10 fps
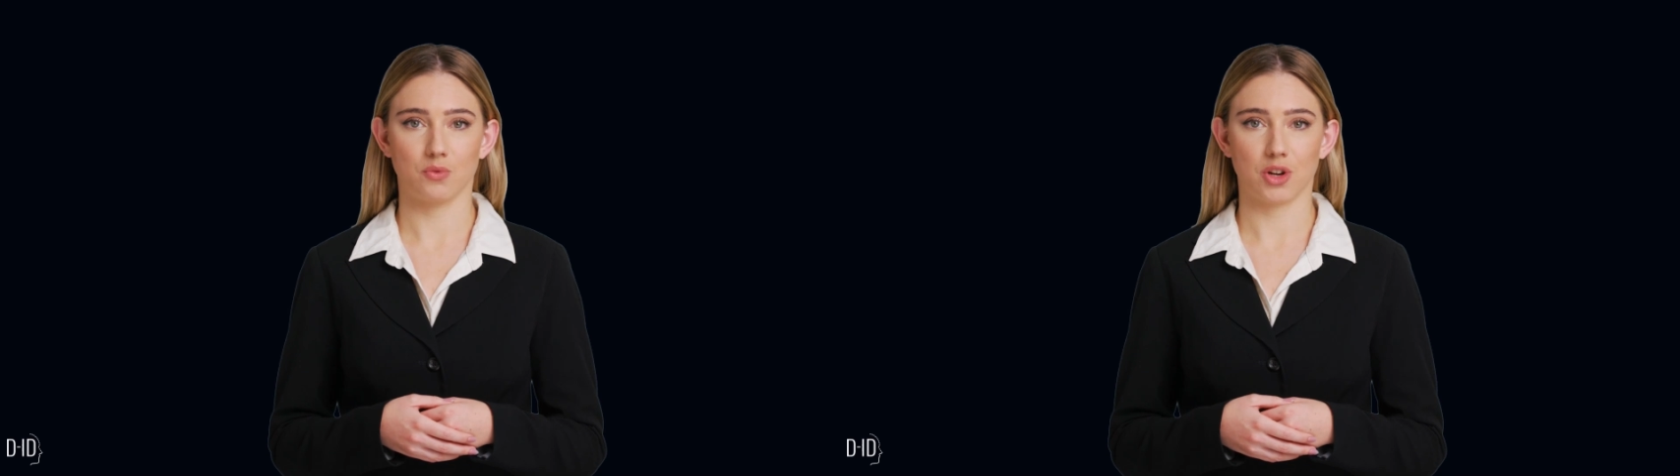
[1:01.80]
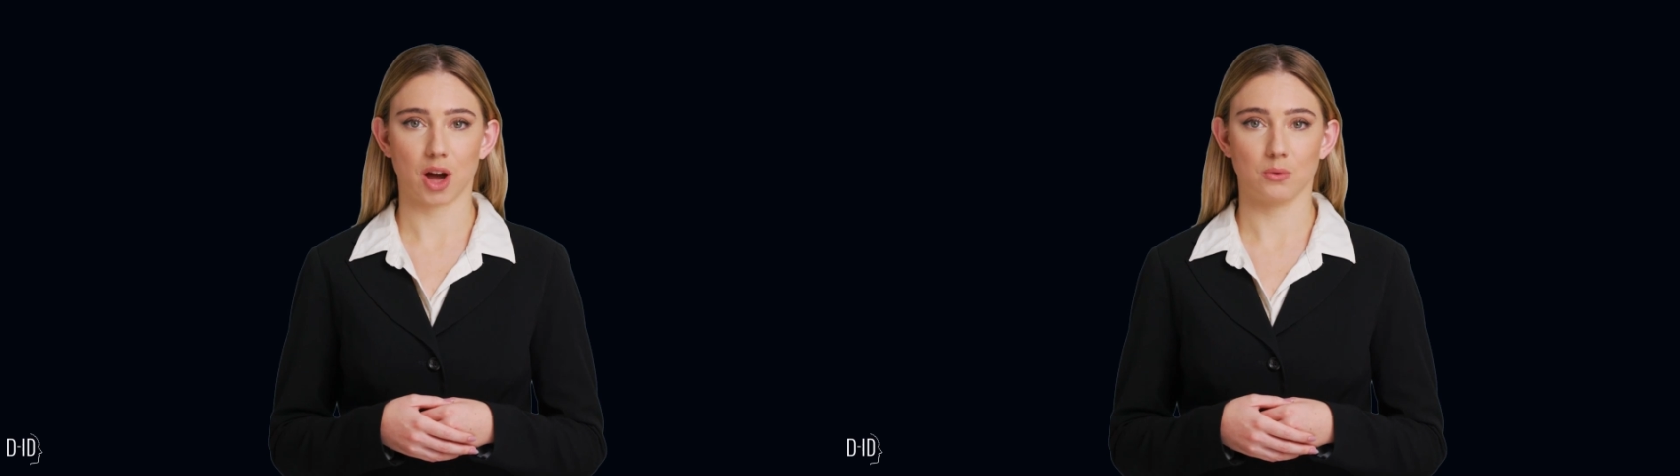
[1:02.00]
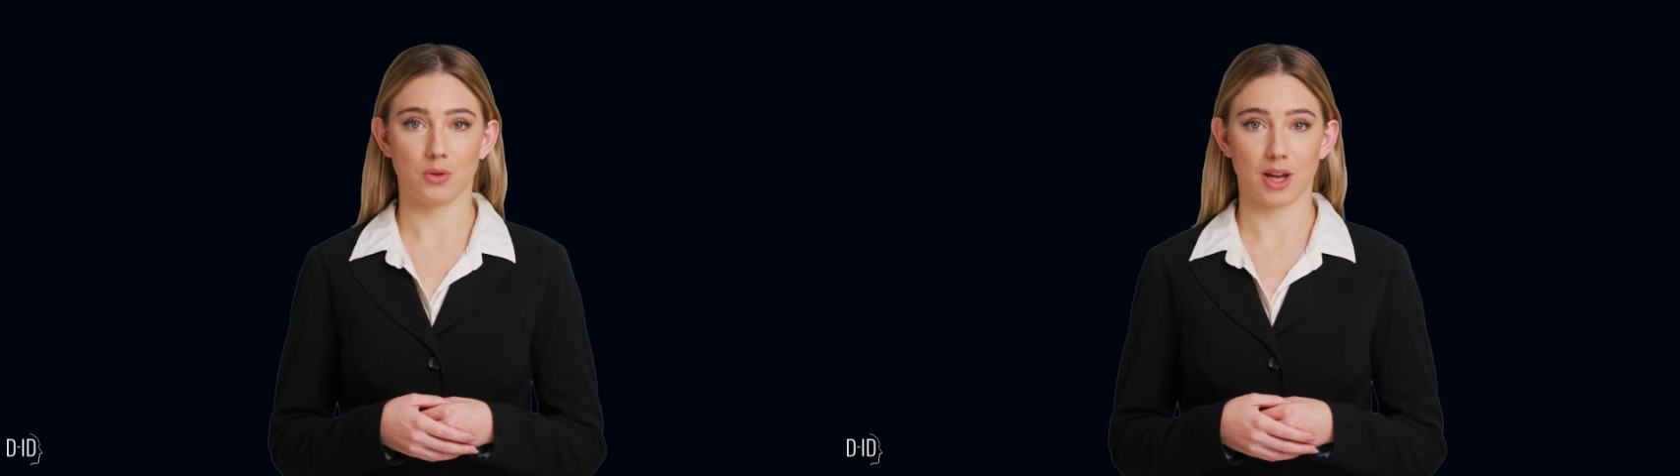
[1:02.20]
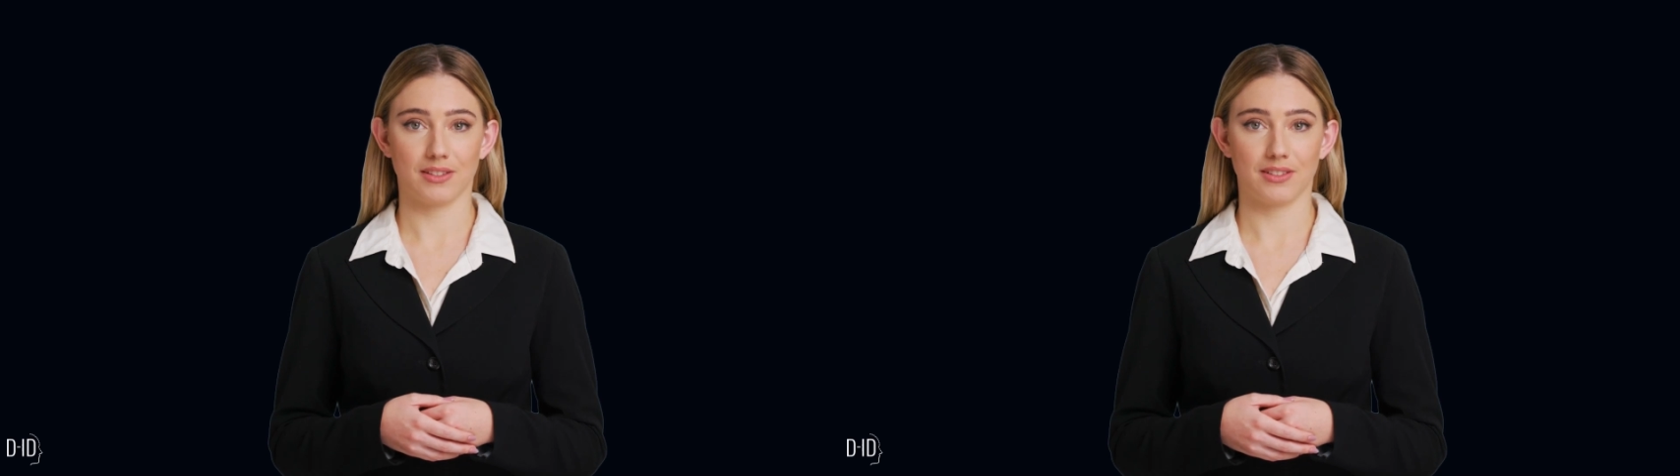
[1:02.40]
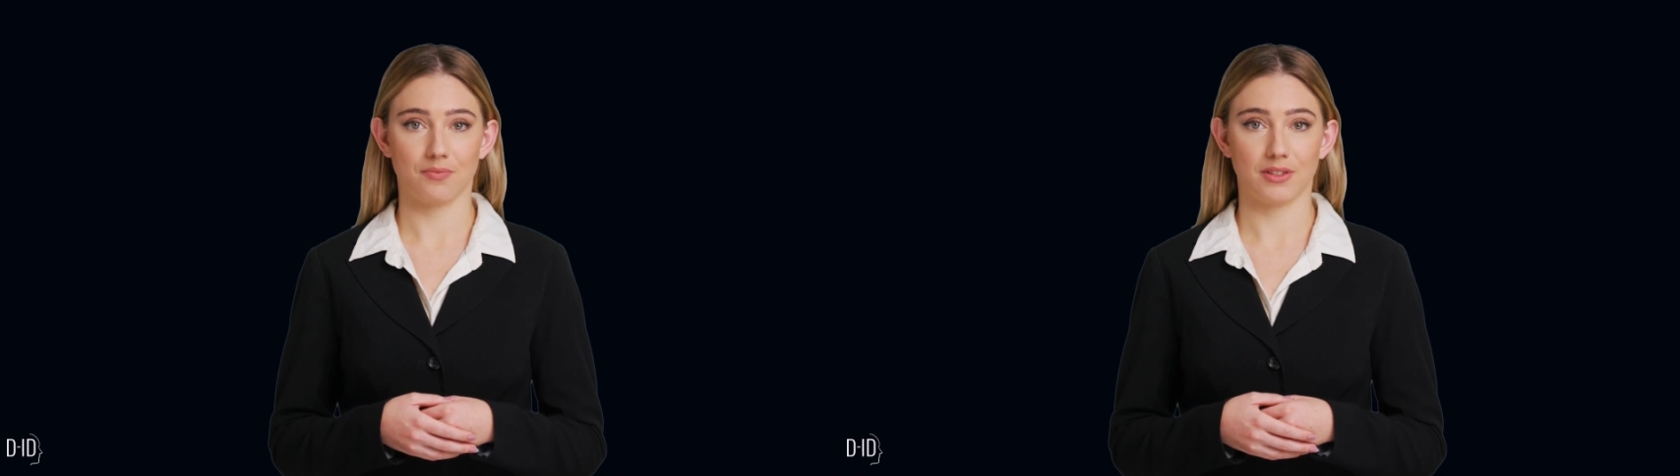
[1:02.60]
for
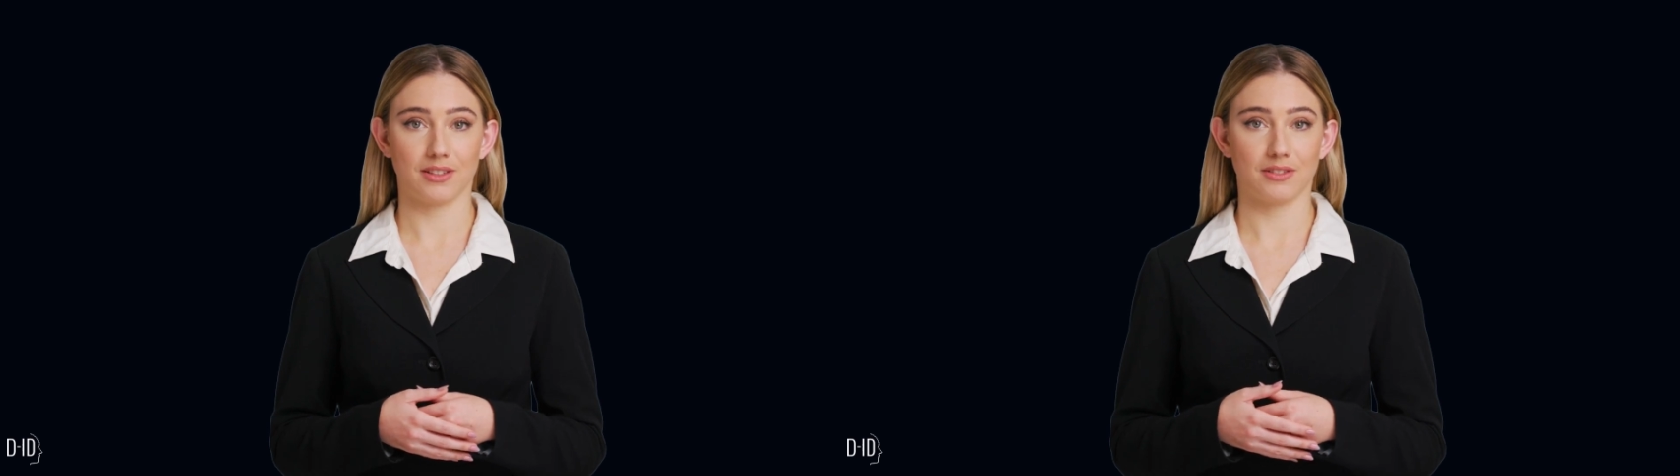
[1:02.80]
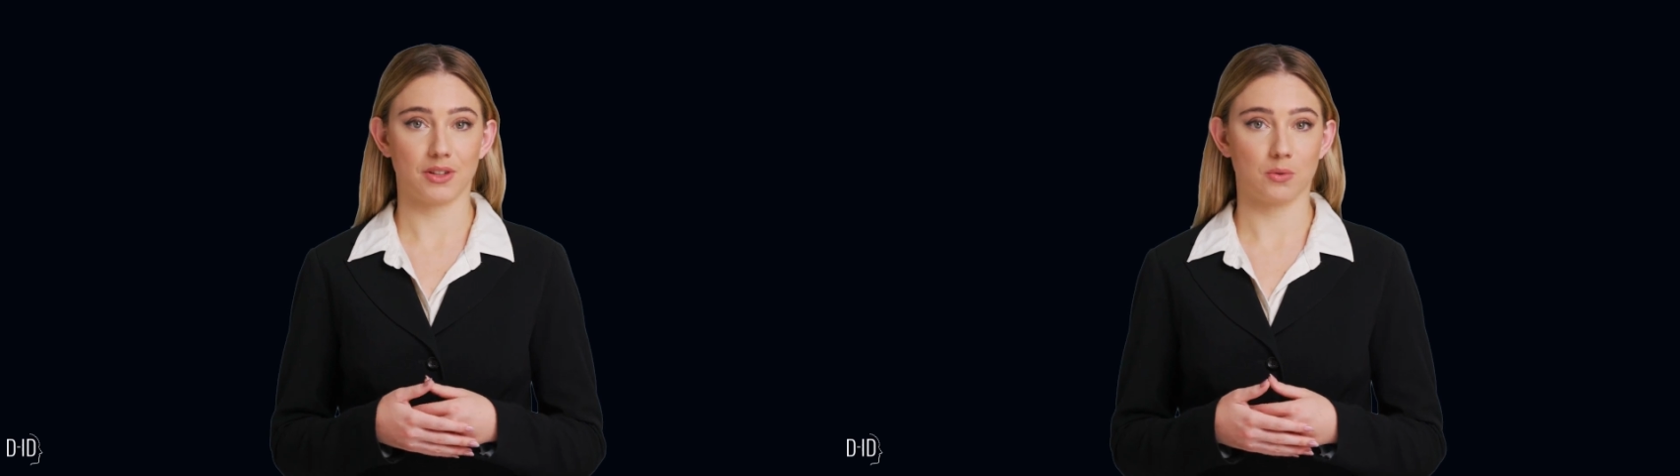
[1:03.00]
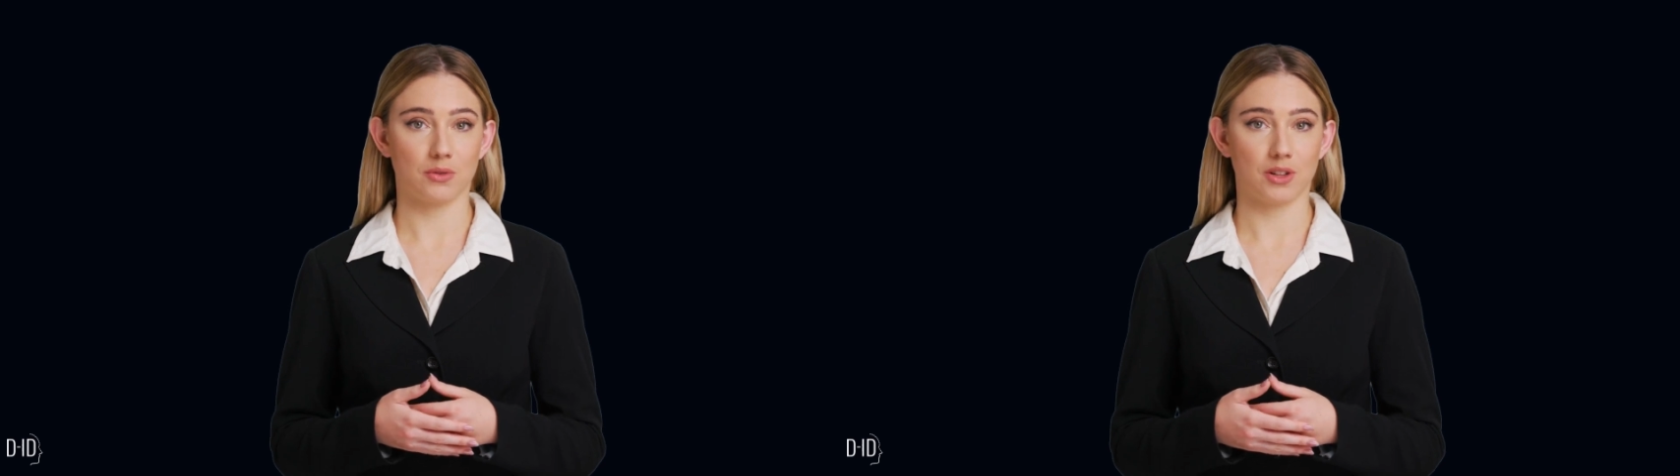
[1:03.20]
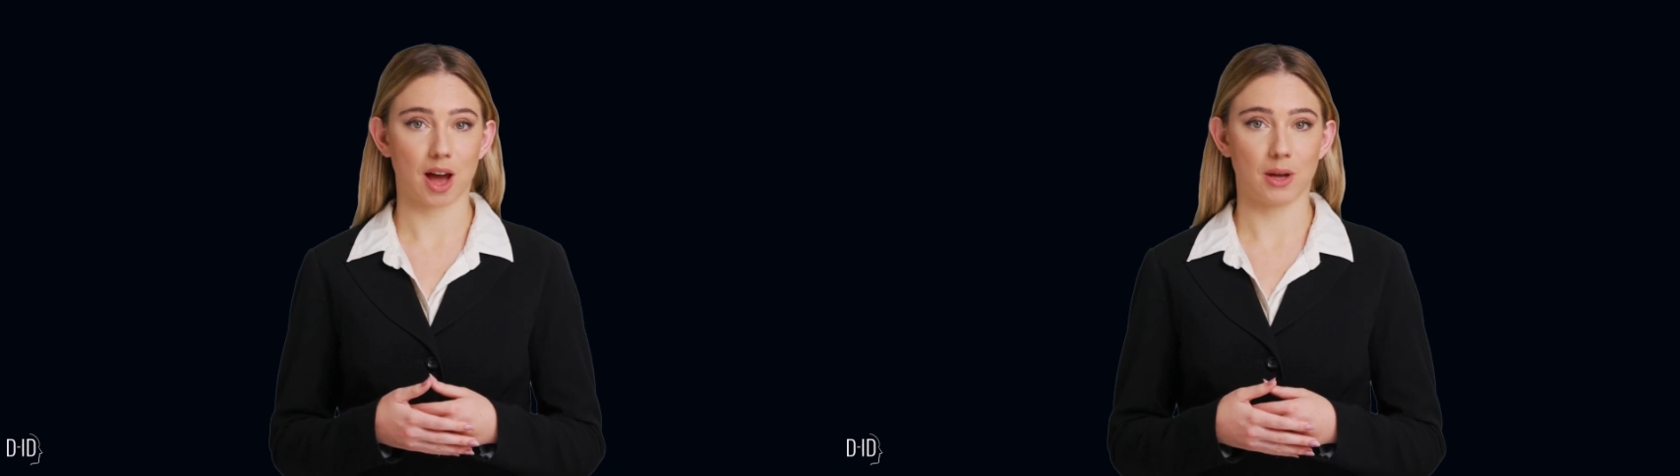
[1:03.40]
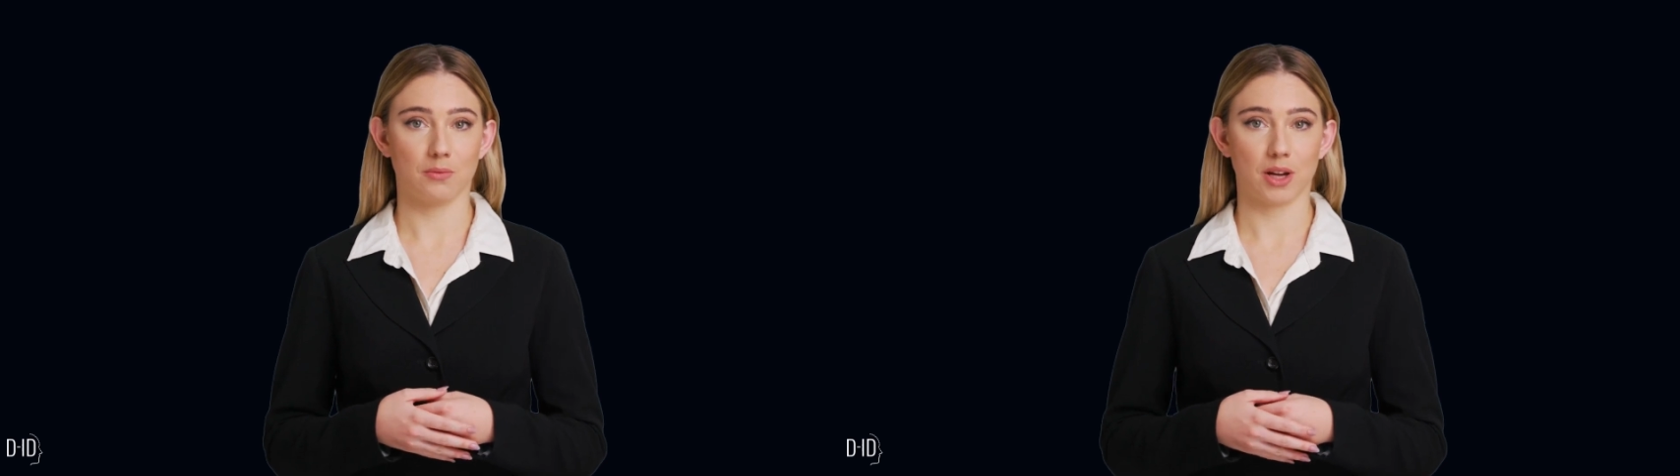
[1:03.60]
comprehensive testing with time